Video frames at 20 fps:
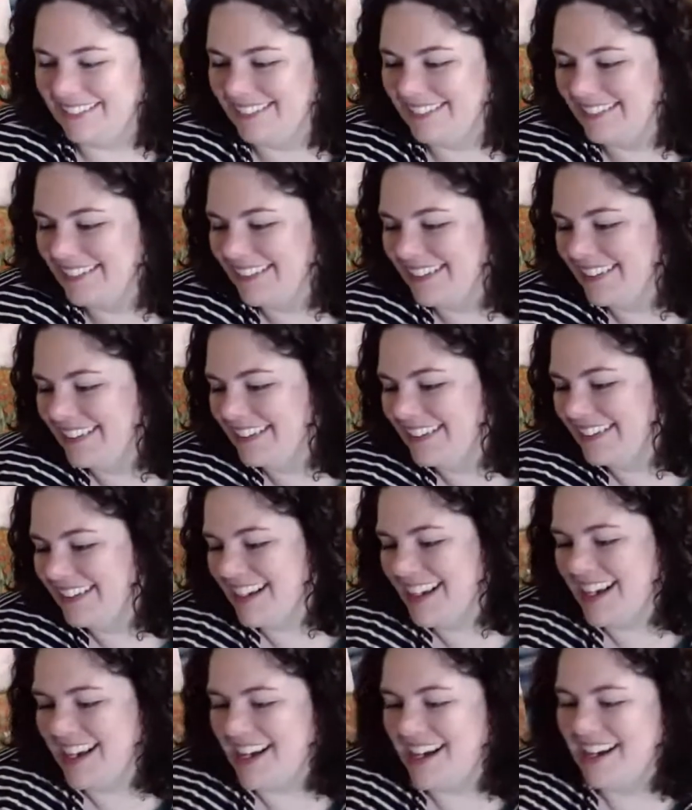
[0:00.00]

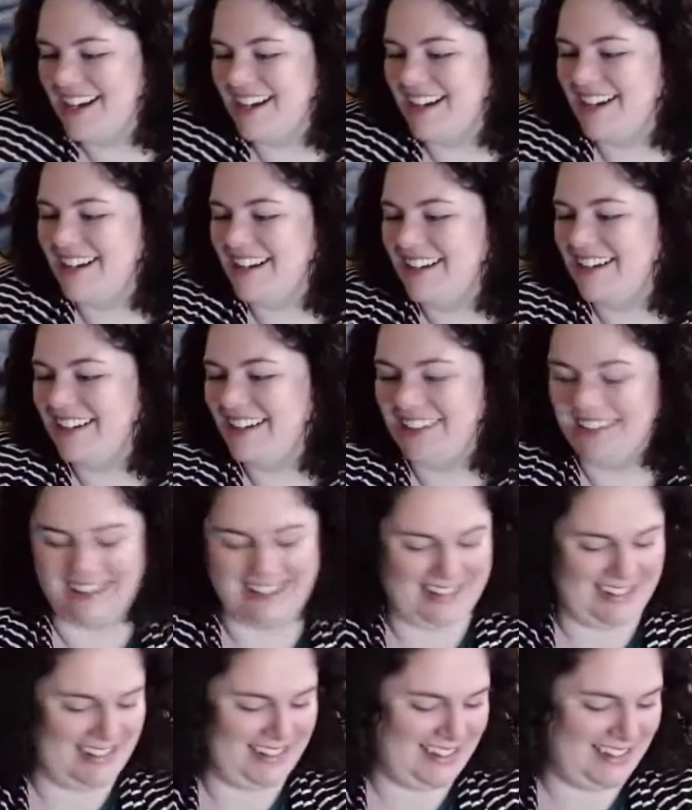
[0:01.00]

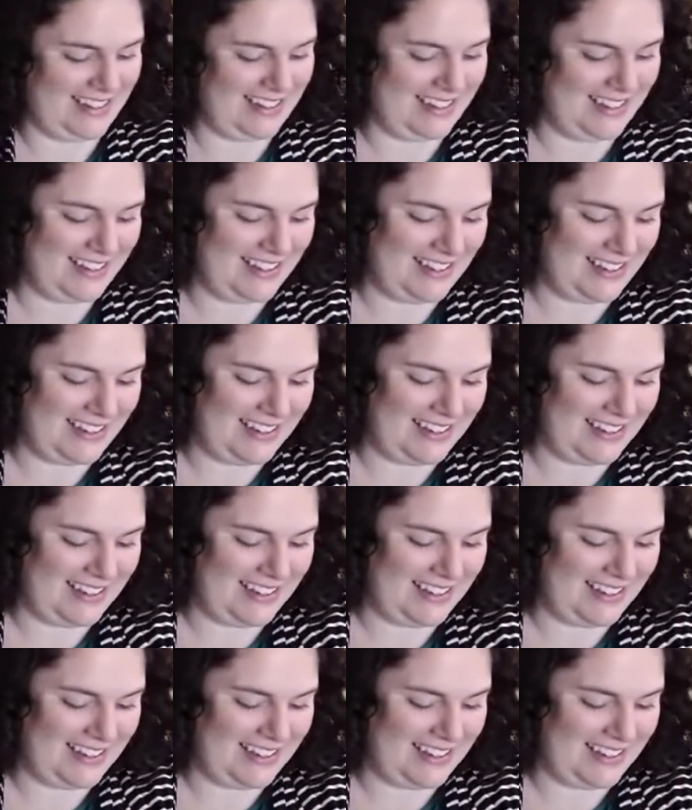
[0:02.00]
[no speech]